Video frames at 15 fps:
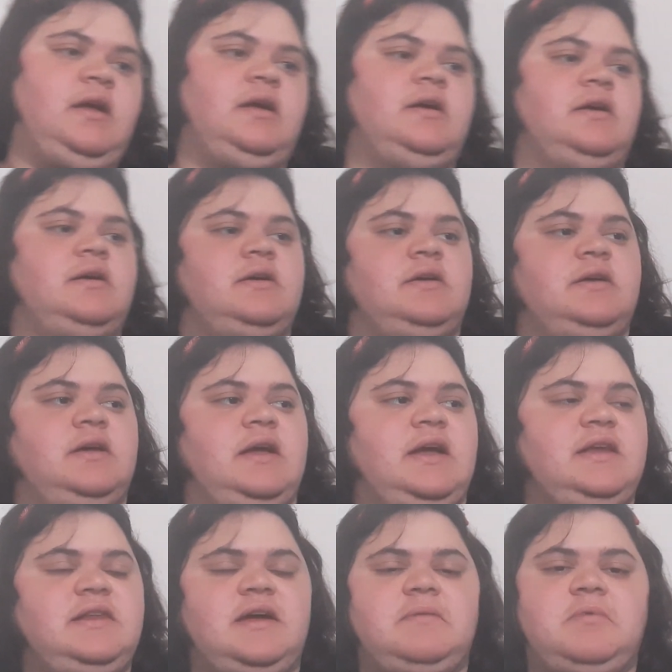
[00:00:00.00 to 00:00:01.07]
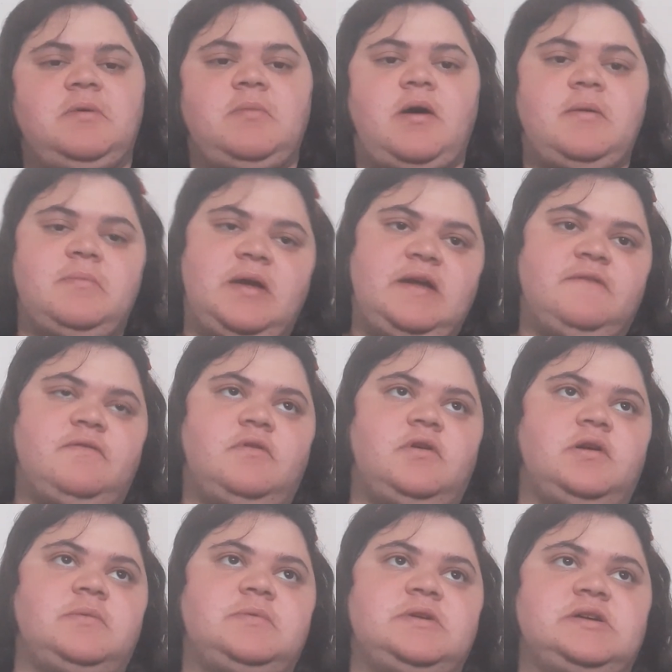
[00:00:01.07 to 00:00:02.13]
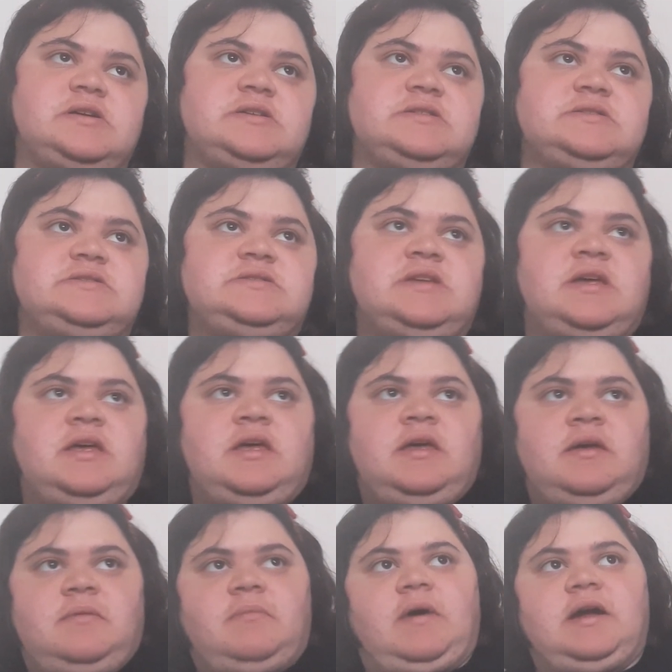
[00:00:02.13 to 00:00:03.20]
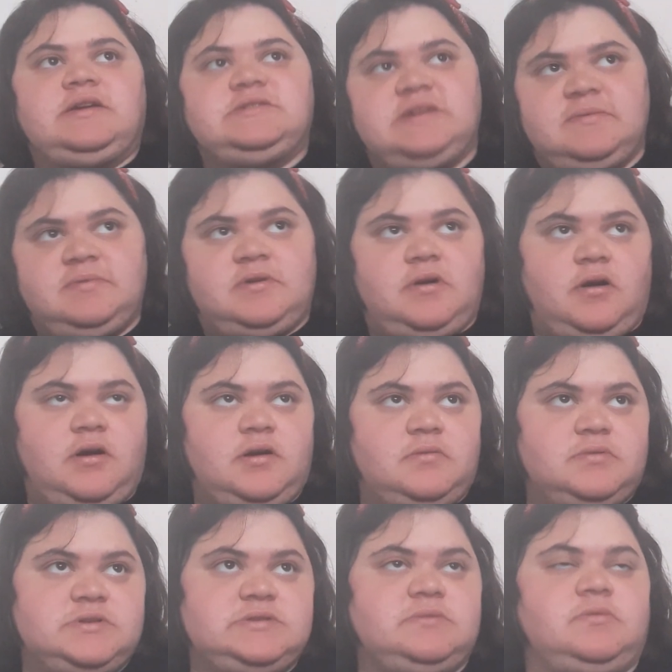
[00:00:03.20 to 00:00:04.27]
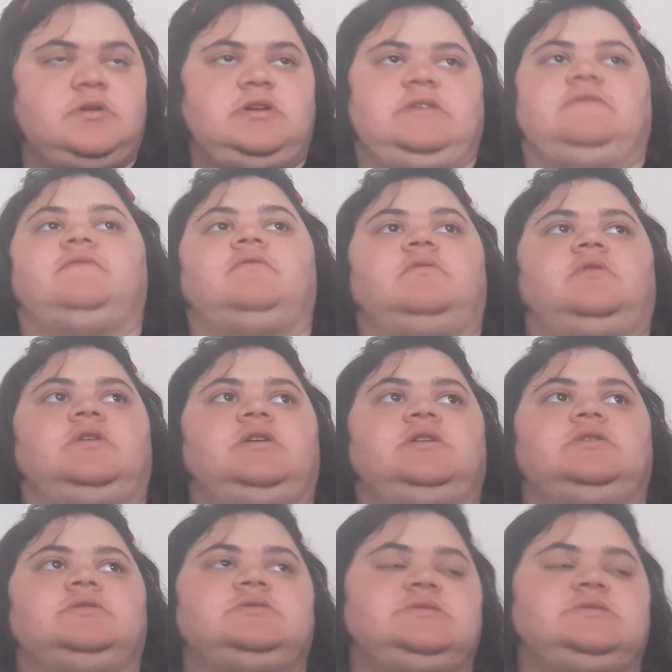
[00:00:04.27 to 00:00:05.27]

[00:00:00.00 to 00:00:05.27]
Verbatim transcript: I had to have my mom pay for it because my debit card wasn't working for it.